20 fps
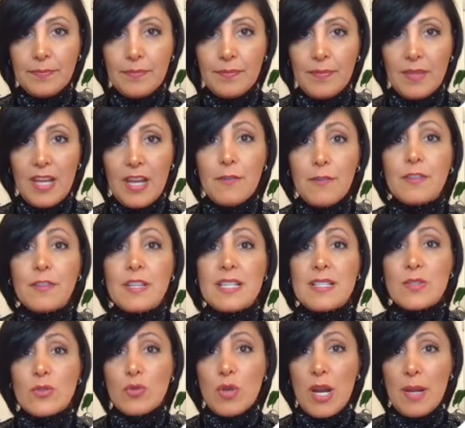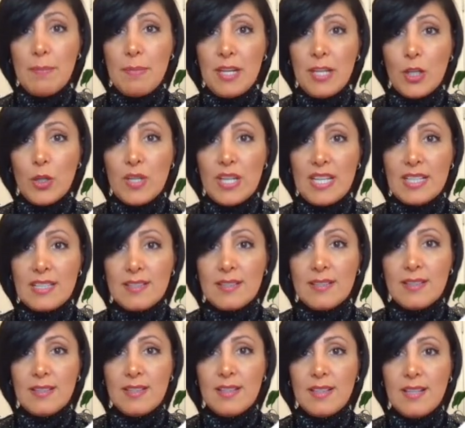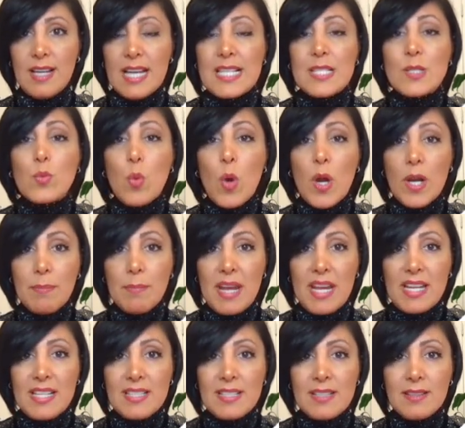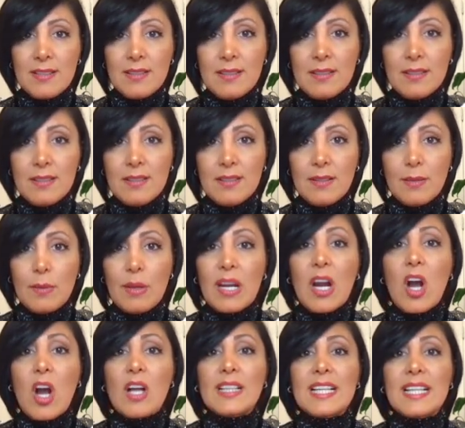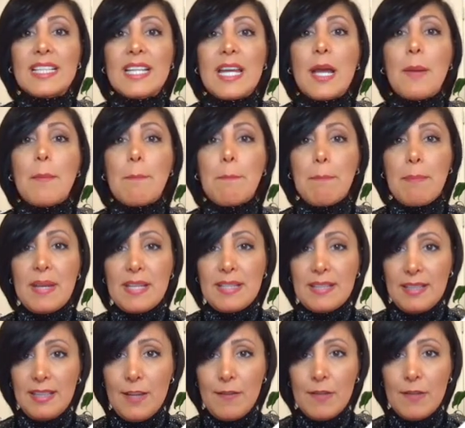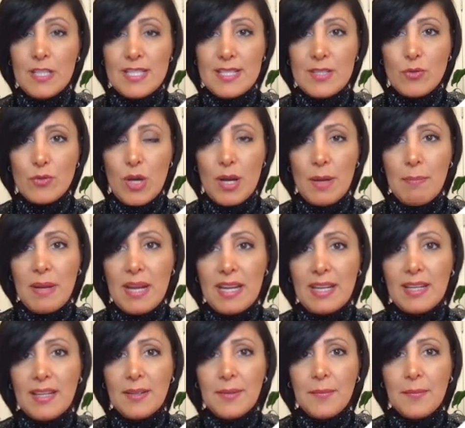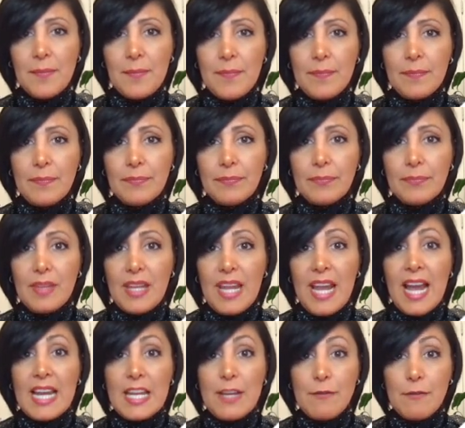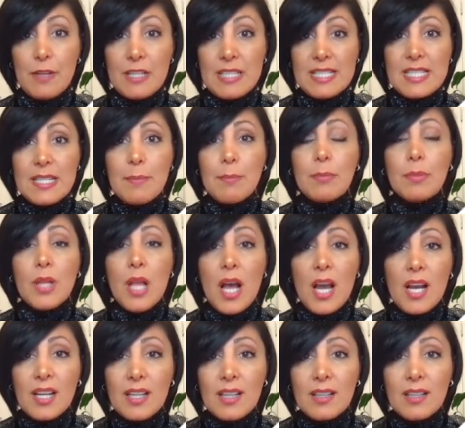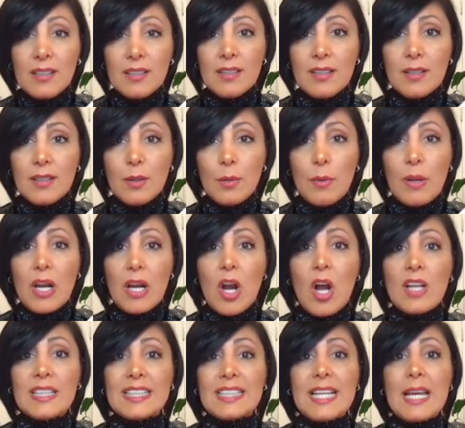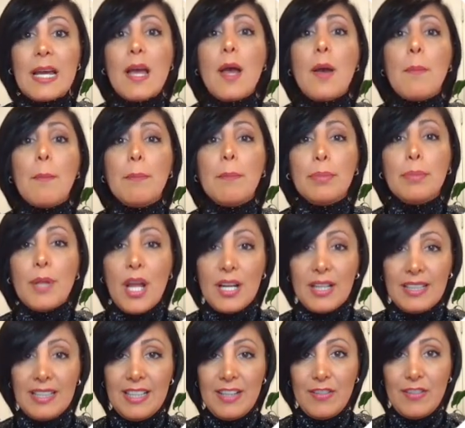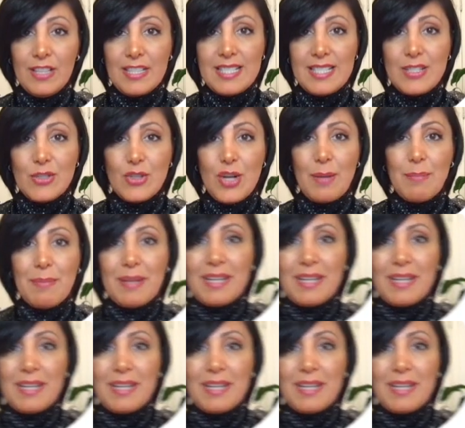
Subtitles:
If the striping unit is 1 bit, we call it bit-level striping. And if it's a block, we call it a block-level striping.